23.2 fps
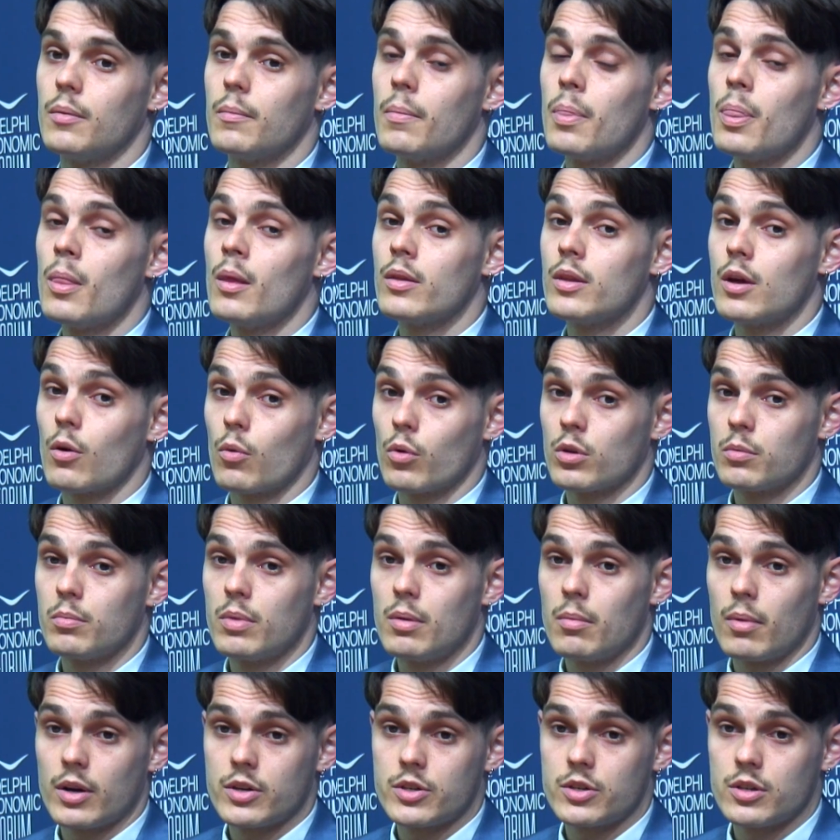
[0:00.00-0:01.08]
there won't be
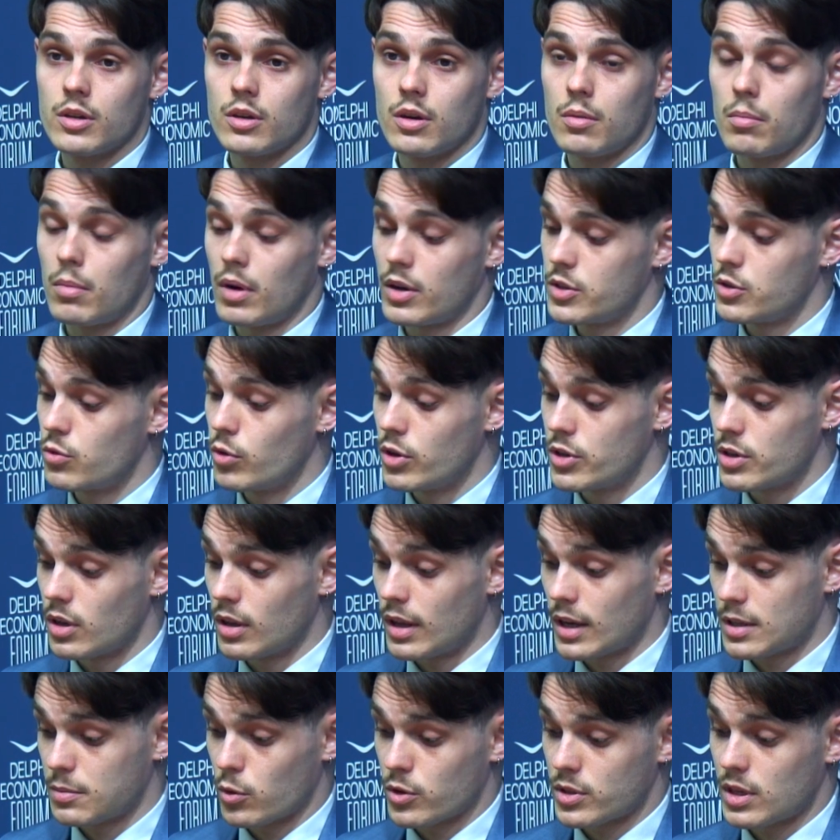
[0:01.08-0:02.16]
much regional
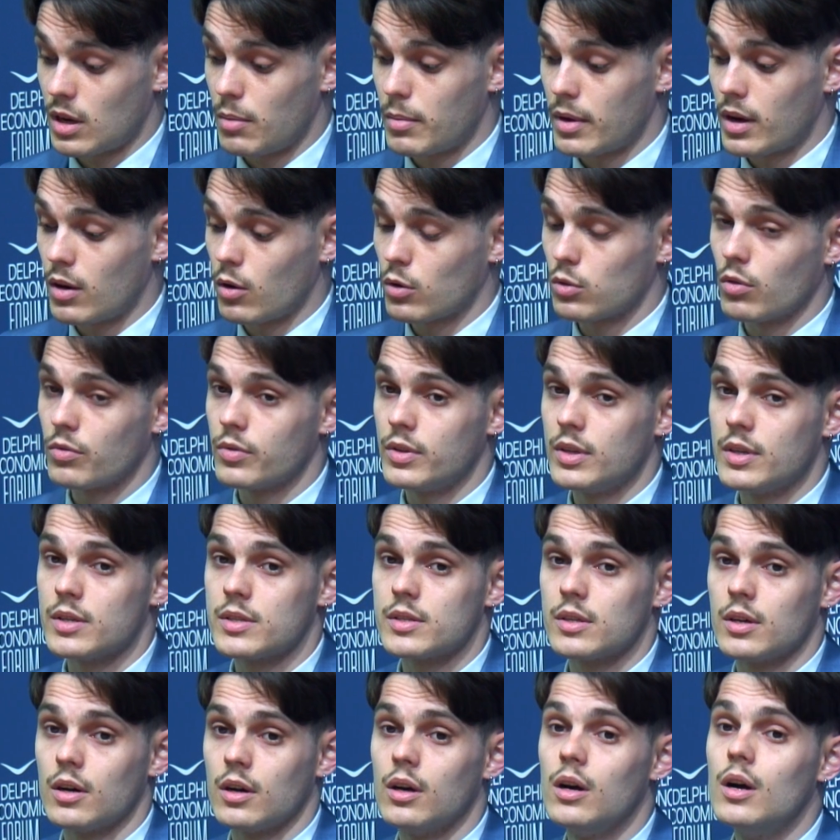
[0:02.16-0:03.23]
exports coming out of this
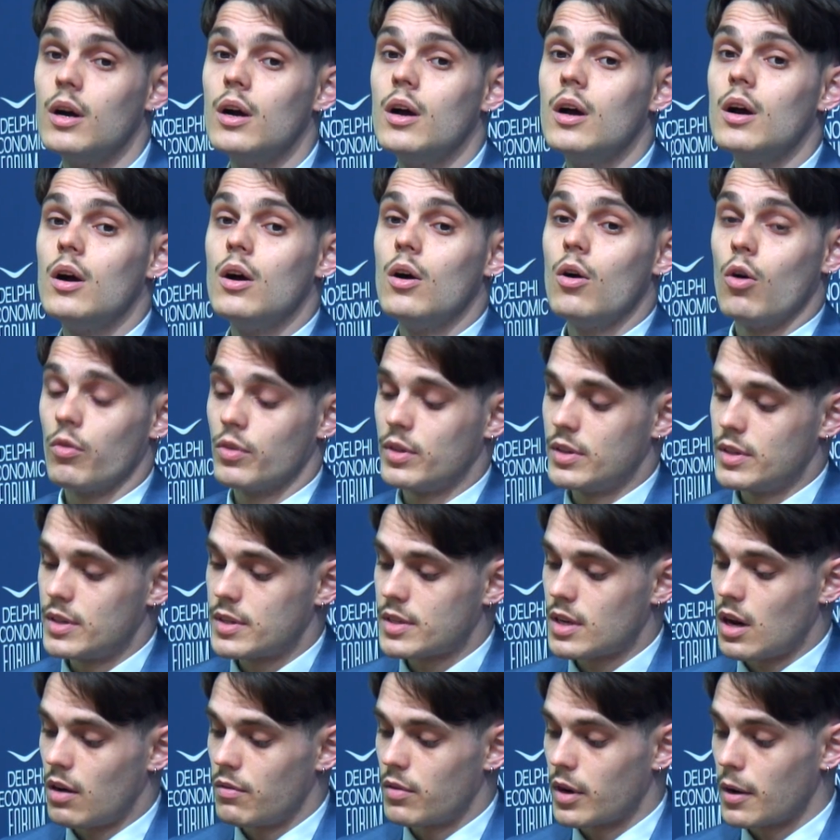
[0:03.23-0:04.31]

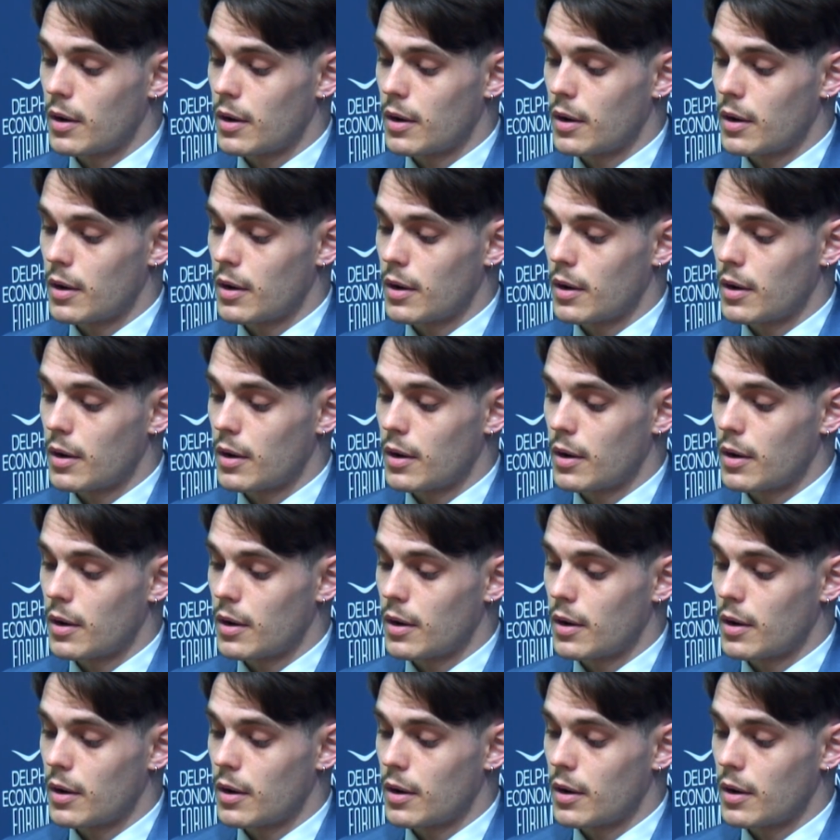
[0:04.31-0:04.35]
discovery.